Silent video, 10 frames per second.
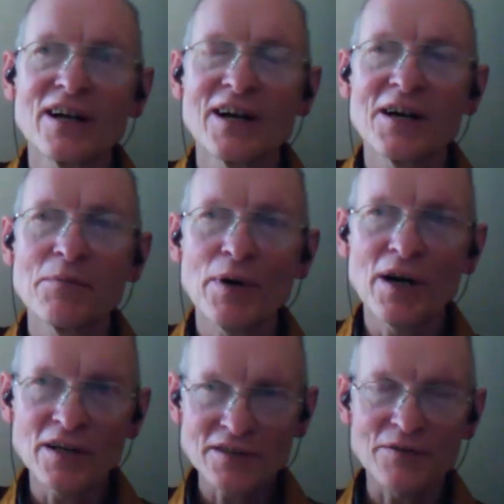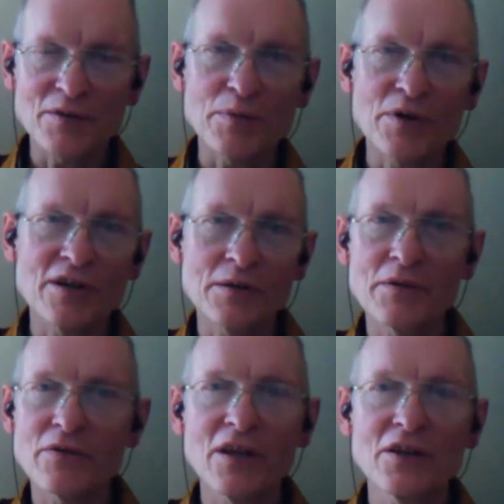part of the program
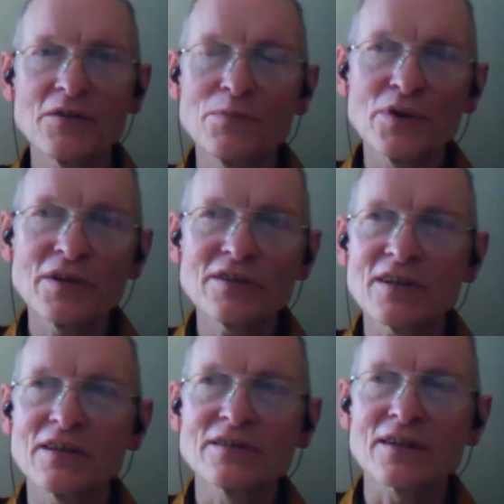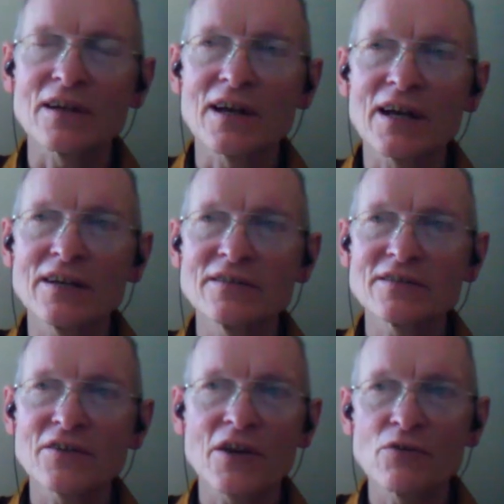of the London Buddhist Centre. And
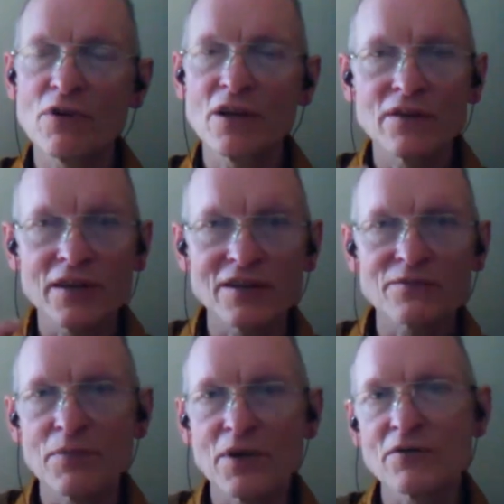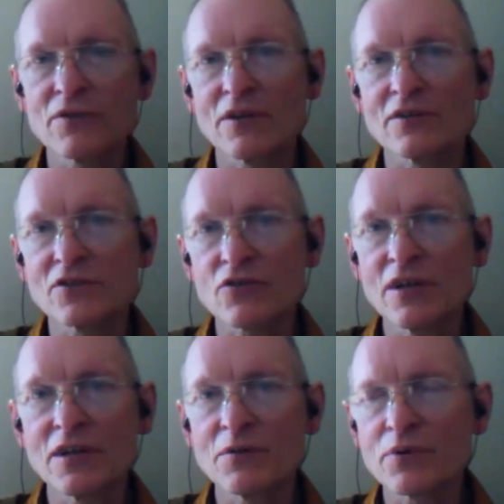so they run these mindfulness
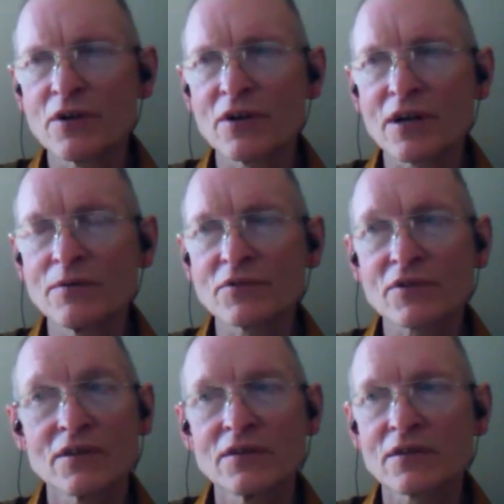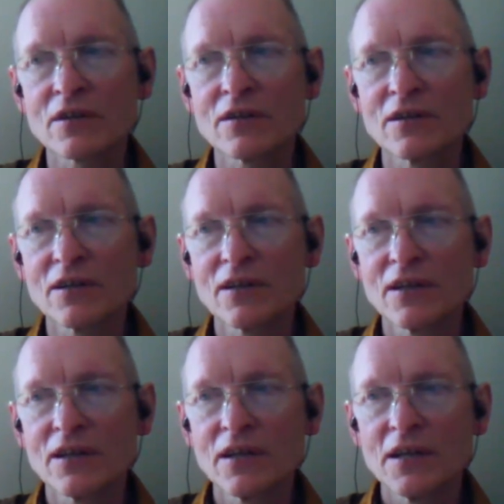training programs, and
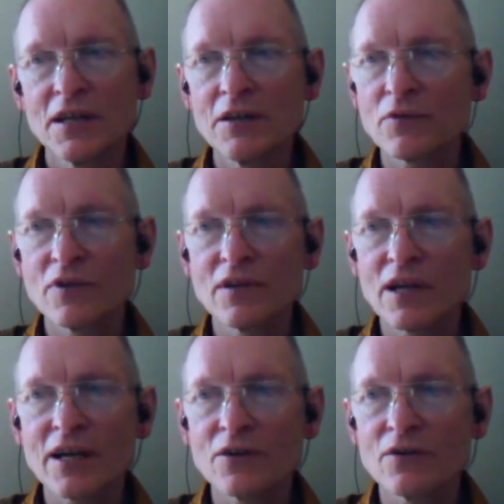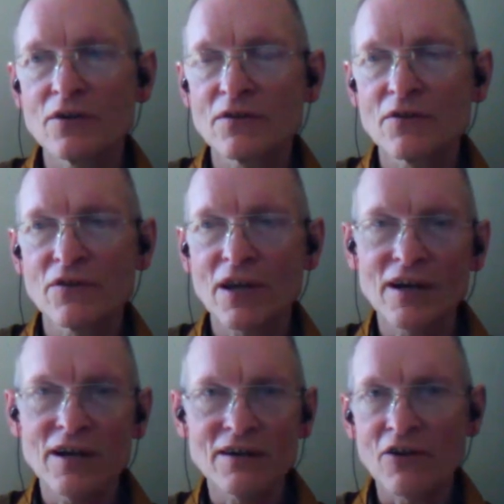even now they
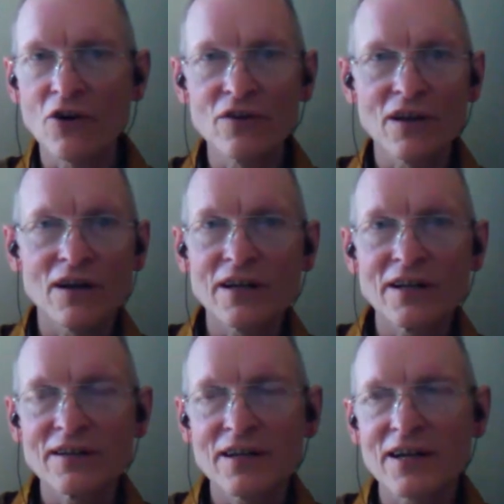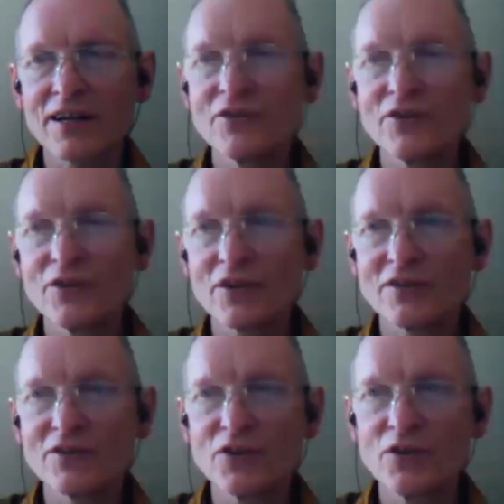are online and you
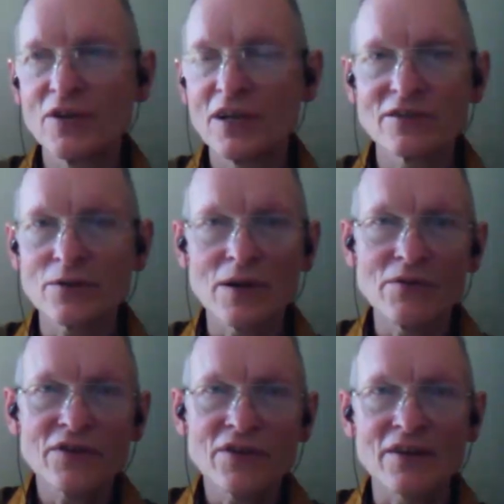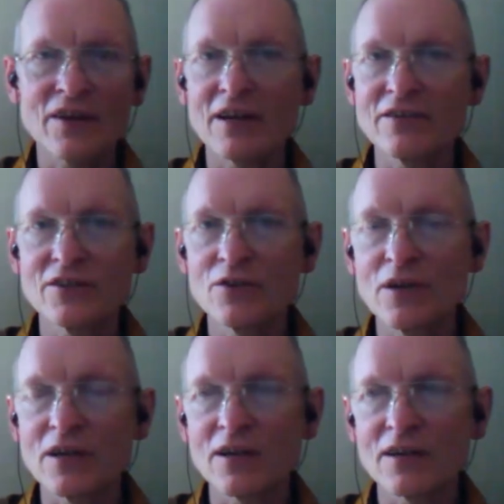can tune into everything that they're
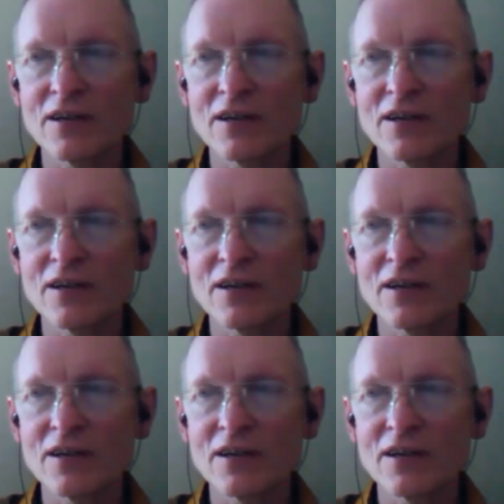doing.